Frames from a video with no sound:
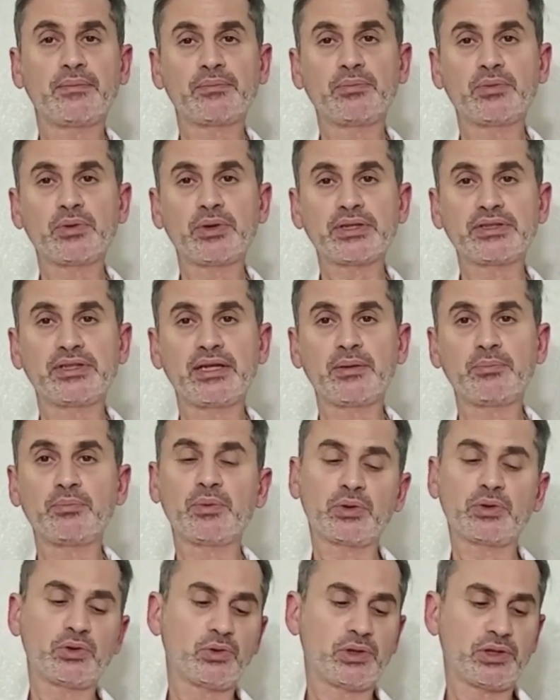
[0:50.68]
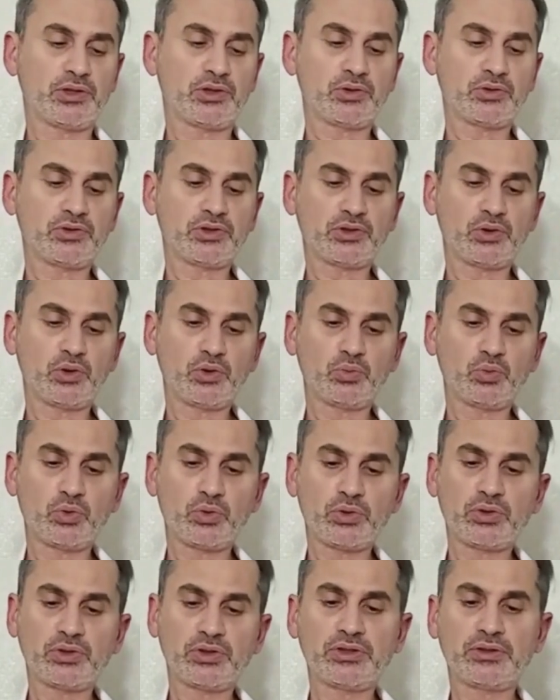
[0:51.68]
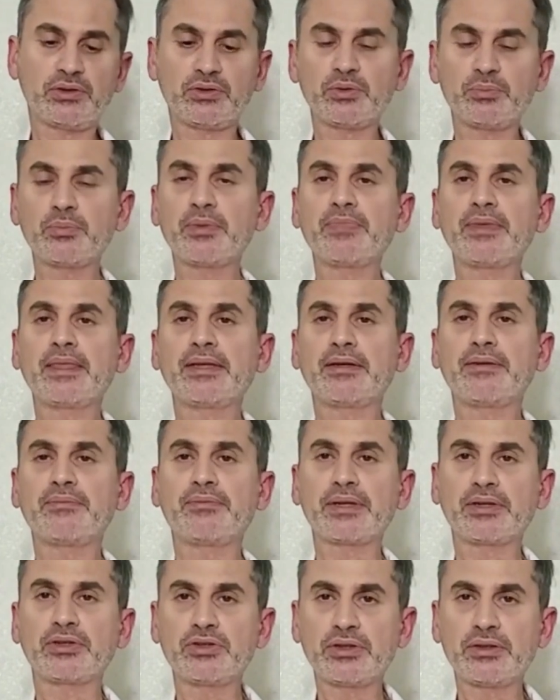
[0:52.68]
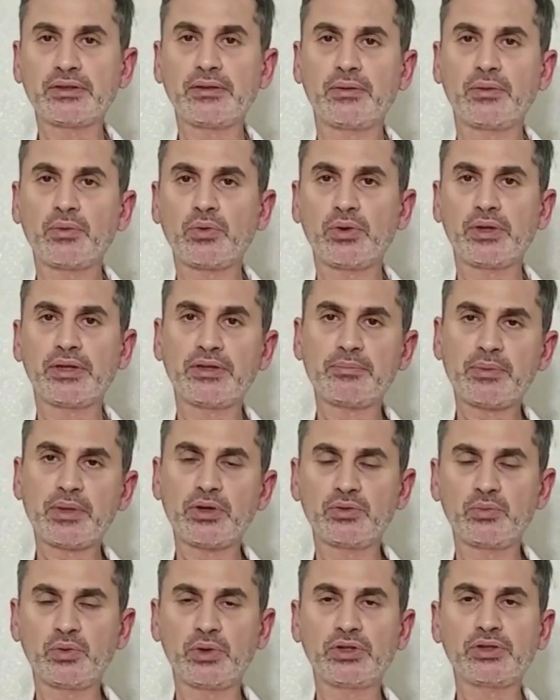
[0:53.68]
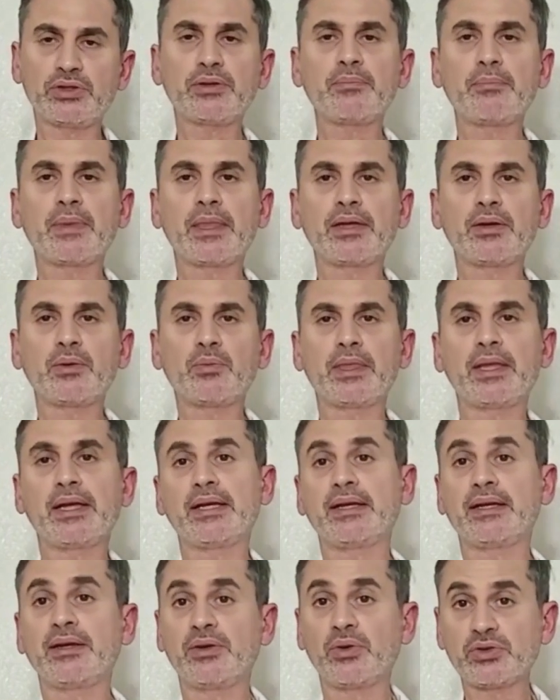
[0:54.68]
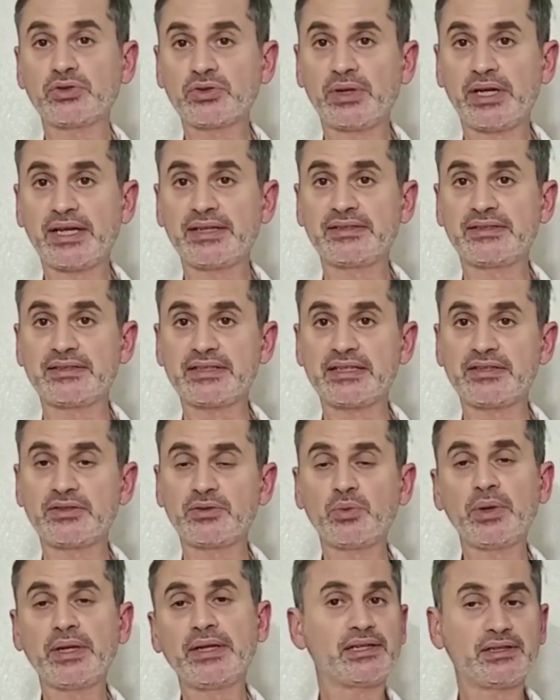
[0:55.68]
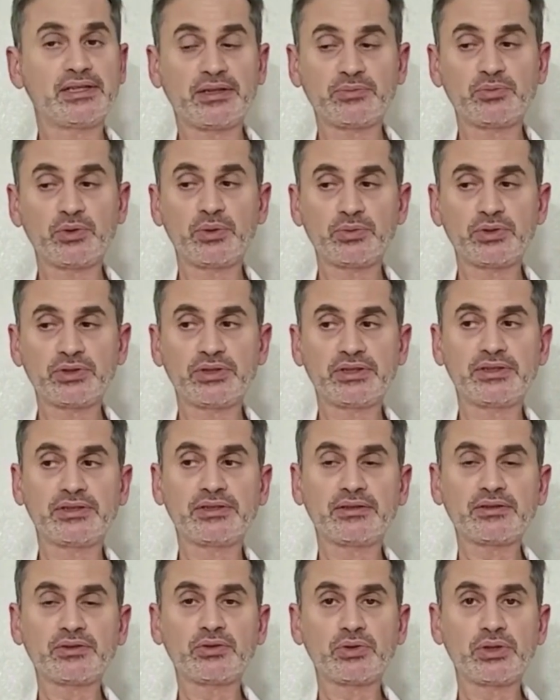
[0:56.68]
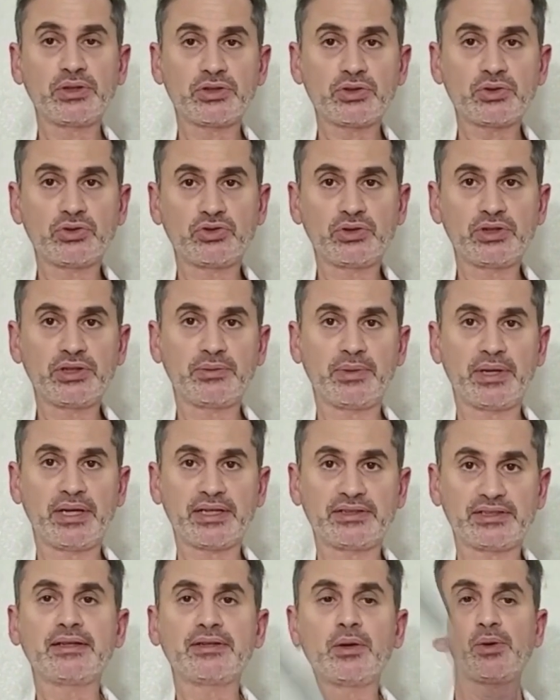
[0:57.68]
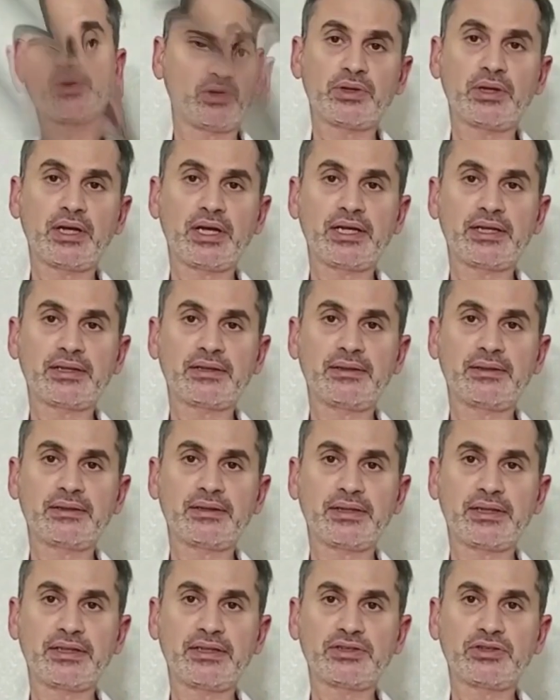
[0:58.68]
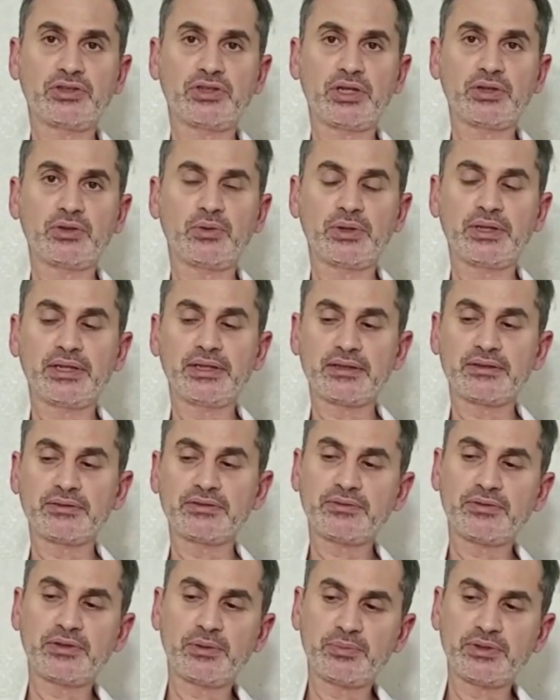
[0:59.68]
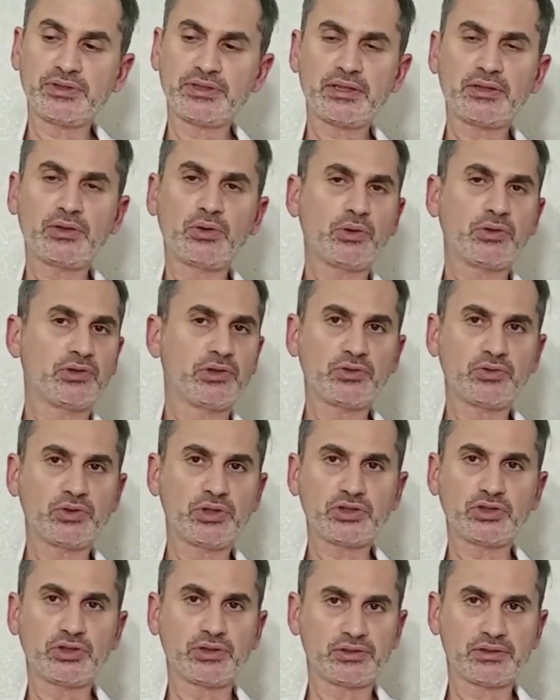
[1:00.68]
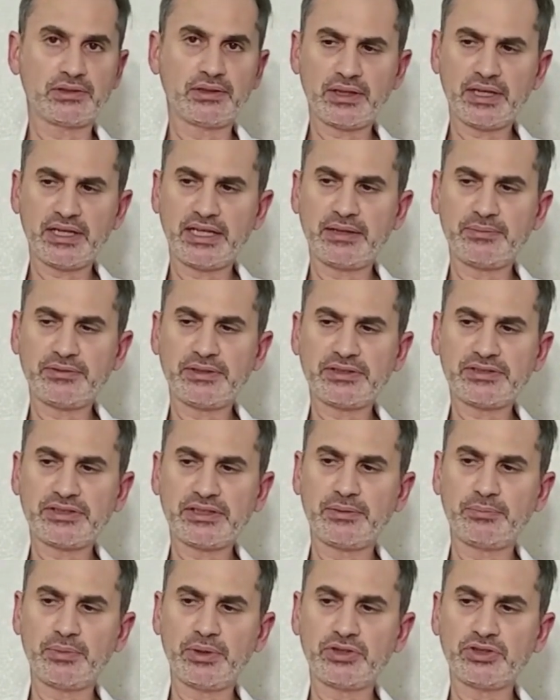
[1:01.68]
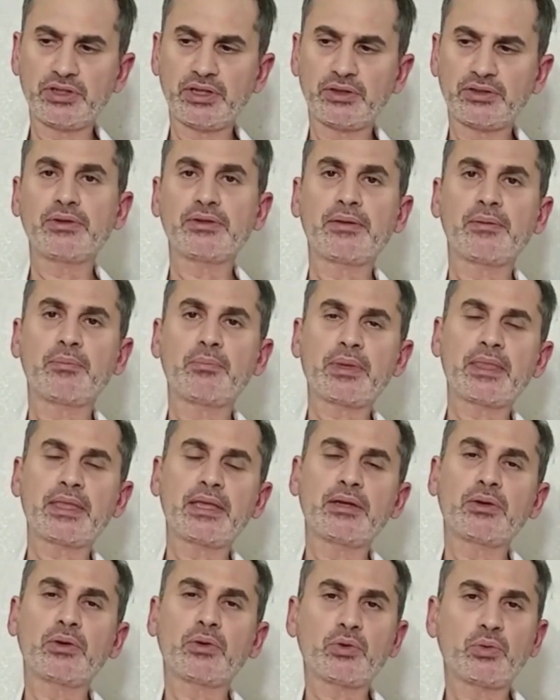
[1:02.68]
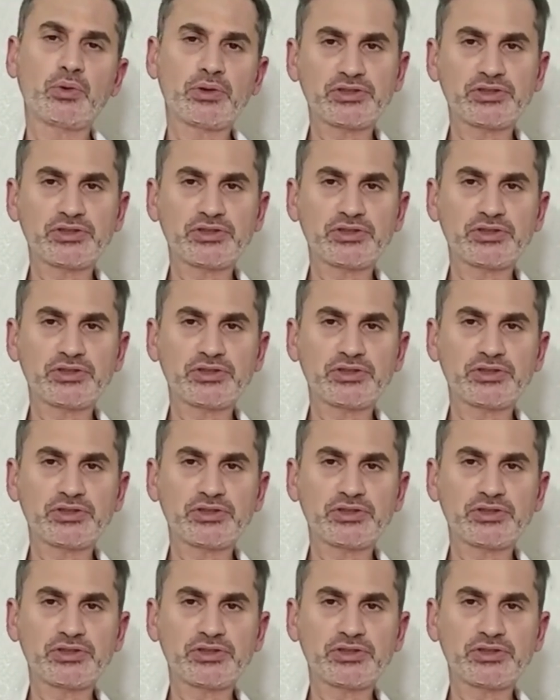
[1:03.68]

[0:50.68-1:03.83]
For example, you can use it on wounds to prevent infection or as mouthwash. By the way, it also has teeth whitening properties. You can usually buy this online. It is generally 50% concentration. I haven't seen much else. We need to do a